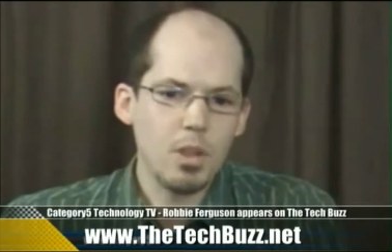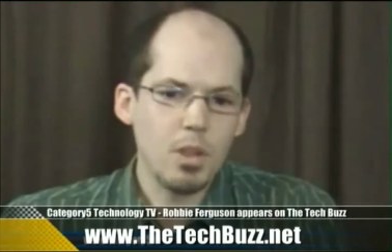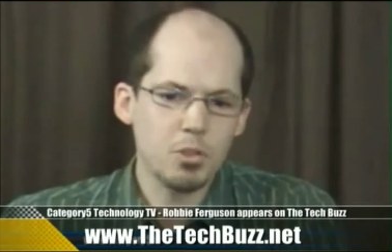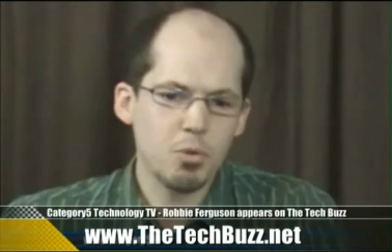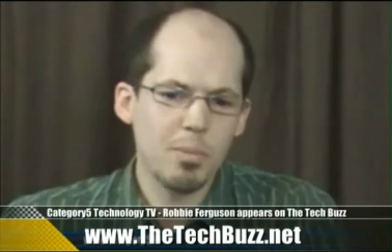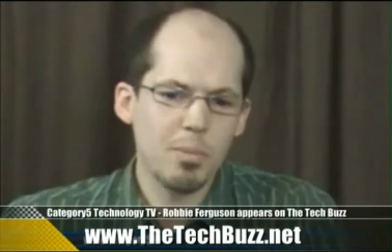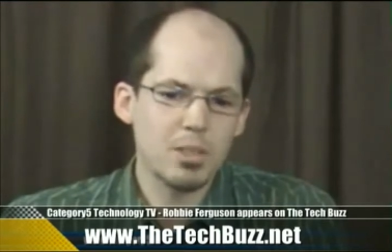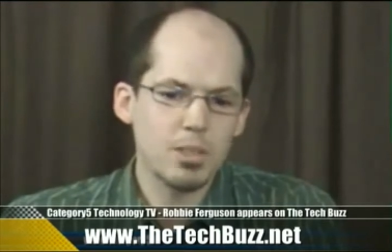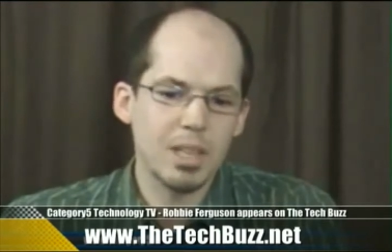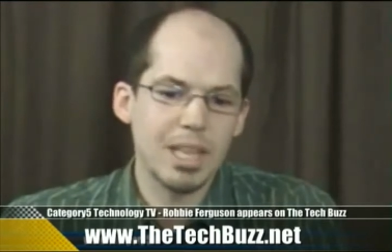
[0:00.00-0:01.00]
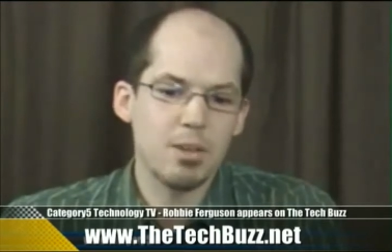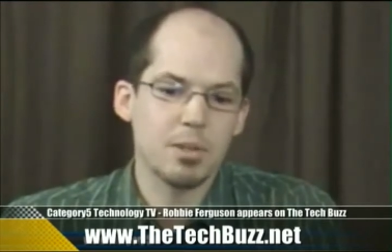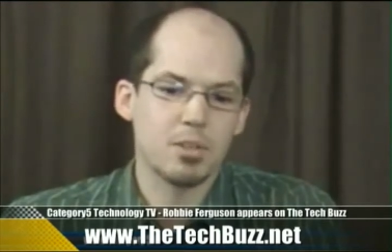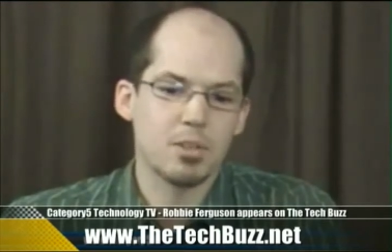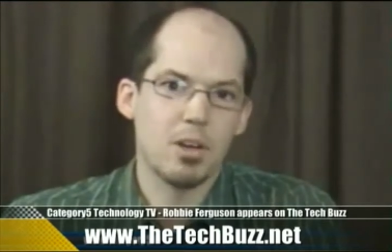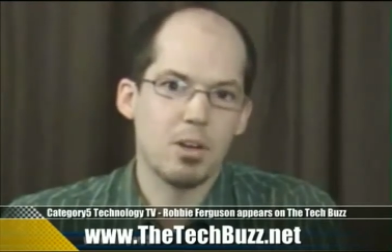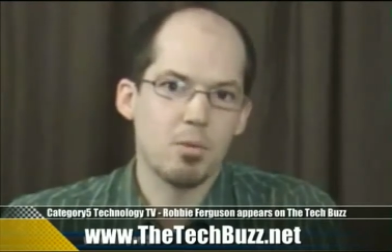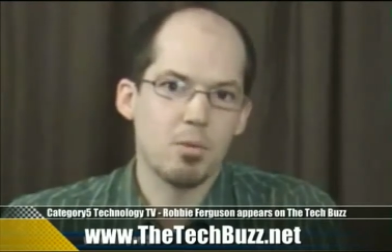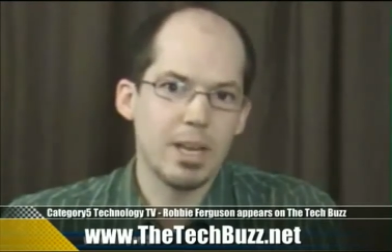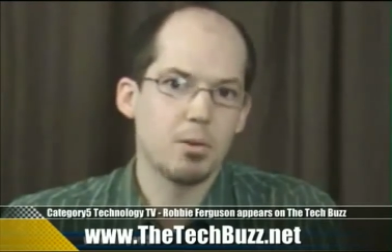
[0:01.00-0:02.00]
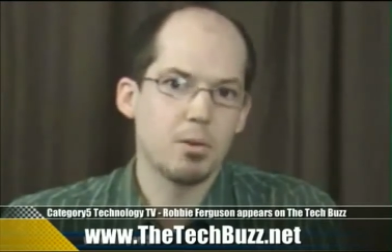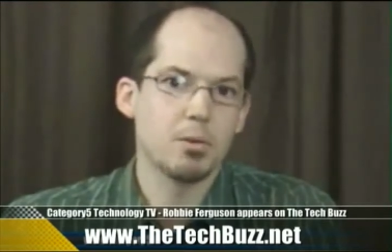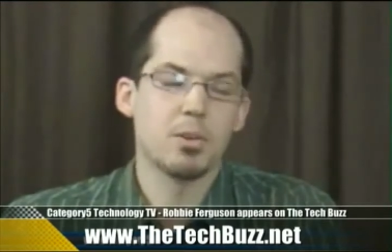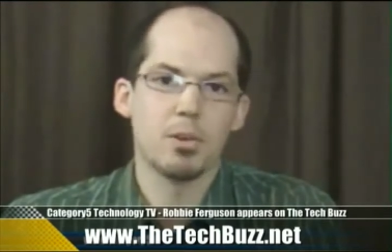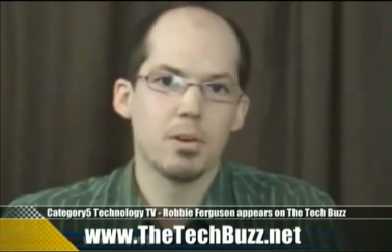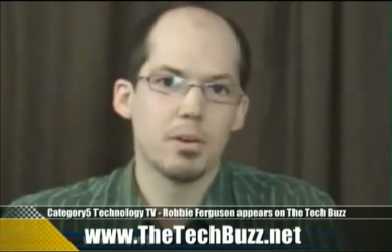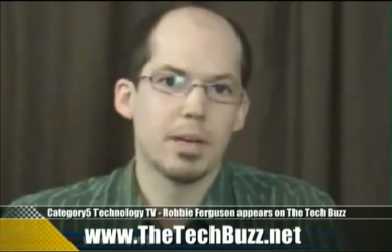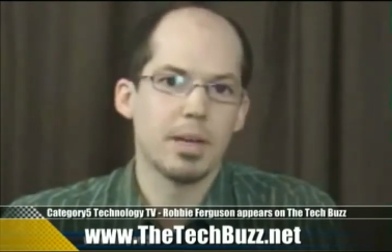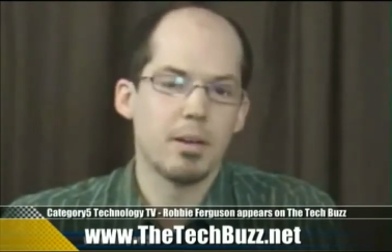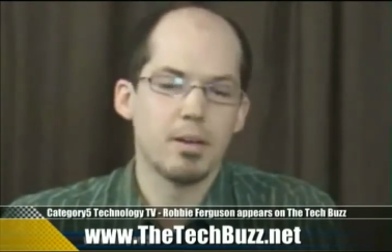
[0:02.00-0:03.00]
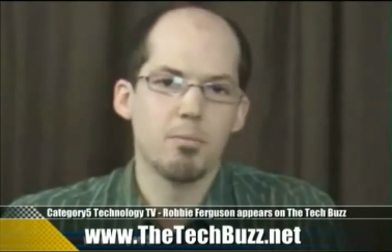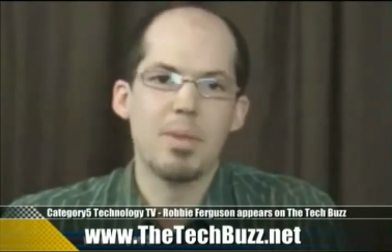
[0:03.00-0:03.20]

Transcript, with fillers: VirtualBox will let you install Windows or uh,